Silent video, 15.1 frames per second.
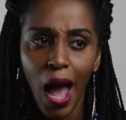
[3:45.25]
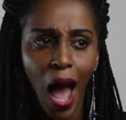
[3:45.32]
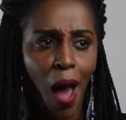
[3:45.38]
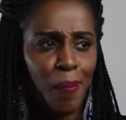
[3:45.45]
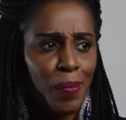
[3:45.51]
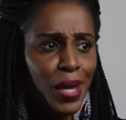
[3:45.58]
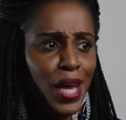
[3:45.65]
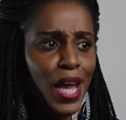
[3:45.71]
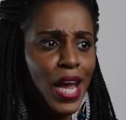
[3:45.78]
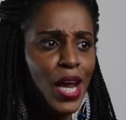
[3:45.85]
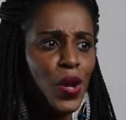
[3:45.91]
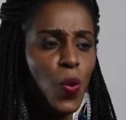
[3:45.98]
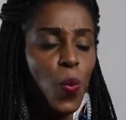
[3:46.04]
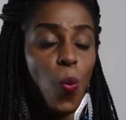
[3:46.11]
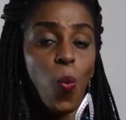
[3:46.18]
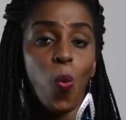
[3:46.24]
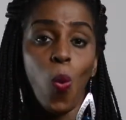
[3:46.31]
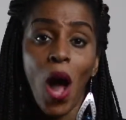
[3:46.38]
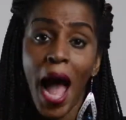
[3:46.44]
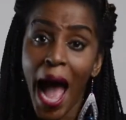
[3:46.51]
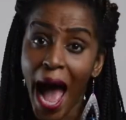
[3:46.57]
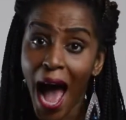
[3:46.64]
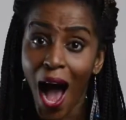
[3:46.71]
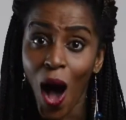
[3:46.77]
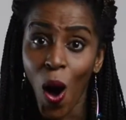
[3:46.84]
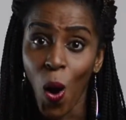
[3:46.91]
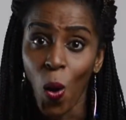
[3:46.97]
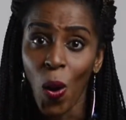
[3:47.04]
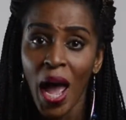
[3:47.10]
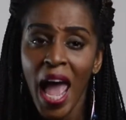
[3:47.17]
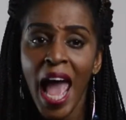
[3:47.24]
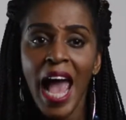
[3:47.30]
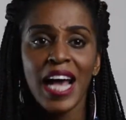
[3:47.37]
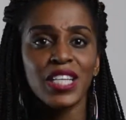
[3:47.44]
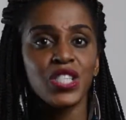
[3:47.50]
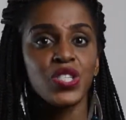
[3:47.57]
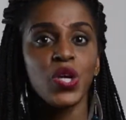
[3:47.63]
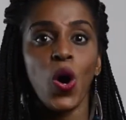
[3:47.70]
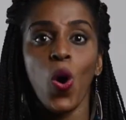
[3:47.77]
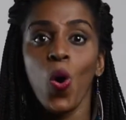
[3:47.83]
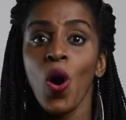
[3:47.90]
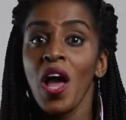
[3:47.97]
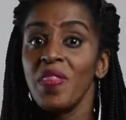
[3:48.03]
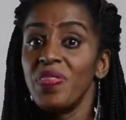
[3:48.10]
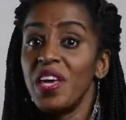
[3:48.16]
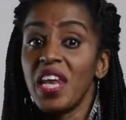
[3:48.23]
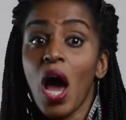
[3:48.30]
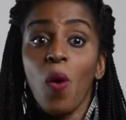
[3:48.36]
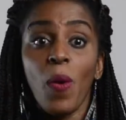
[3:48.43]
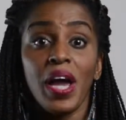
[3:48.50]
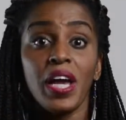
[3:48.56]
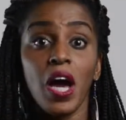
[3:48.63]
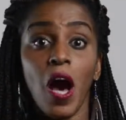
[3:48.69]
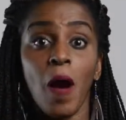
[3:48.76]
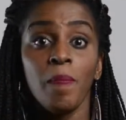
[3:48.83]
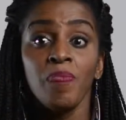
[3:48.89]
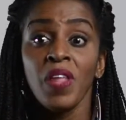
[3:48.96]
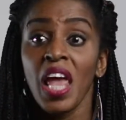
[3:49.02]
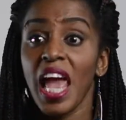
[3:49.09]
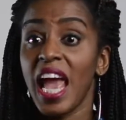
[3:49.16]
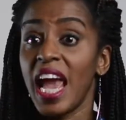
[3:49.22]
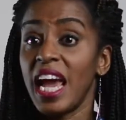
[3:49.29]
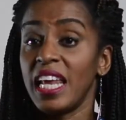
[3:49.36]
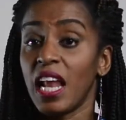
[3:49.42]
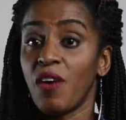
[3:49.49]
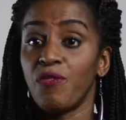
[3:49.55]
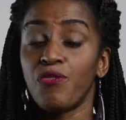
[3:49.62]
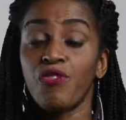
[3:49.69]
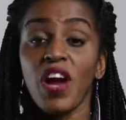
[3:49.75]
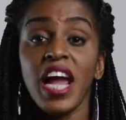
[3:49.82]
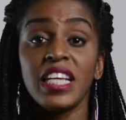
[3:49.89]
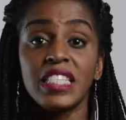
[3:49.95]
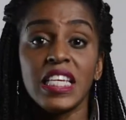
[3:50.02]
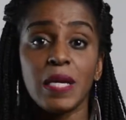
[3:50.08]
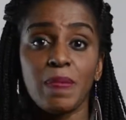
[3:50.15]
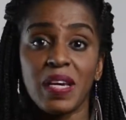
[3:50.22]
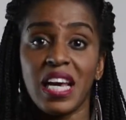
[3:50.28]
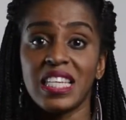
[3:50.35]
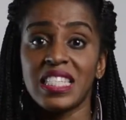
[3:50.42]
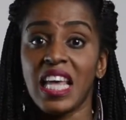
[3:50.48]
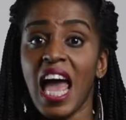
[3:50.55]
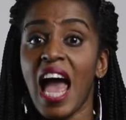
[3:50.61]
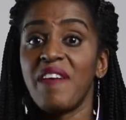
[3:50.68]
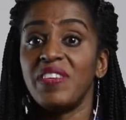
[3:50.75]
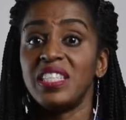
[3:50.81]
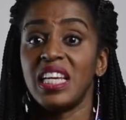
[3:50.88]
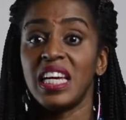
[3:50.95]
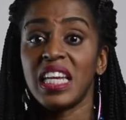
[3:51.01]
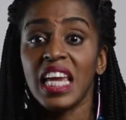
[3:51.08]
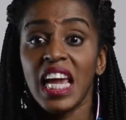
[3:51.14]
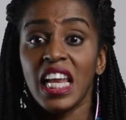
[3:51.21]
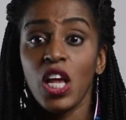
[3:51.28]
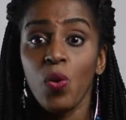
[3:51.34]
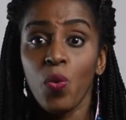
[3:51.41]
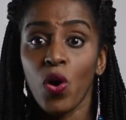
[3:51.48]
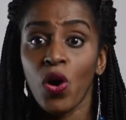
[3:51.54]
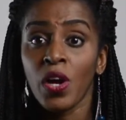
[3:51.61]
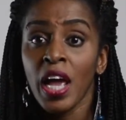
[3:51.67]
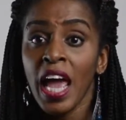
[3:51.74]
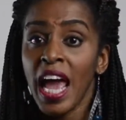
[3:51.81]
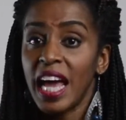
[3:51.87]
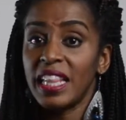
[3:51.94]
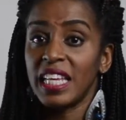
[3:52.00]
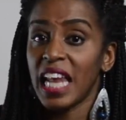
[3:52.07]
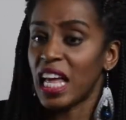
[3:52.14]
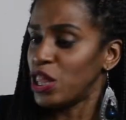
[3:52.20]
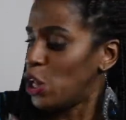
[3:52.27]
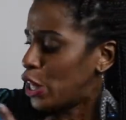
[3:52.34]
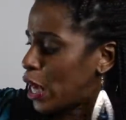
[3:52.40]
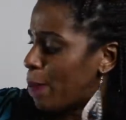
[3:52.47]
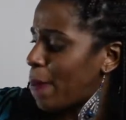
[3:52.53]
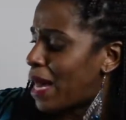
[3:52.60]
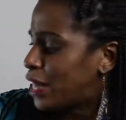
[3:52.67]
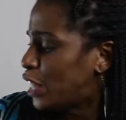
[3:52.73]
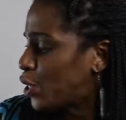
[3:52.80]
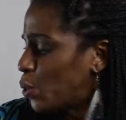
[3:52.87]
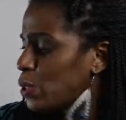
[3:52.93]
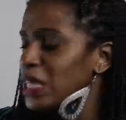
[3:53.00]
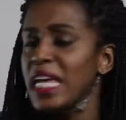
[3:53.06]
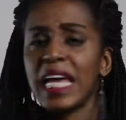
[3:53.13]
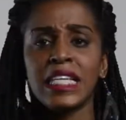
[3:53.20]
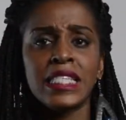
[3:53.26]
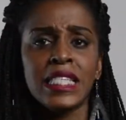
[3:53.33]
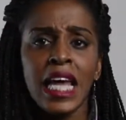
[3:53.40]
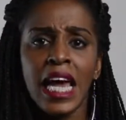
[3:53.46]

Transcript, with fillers: I mean, wow. And so then I wake up and I'm frantic because I haven't done any work. And then I look at my little list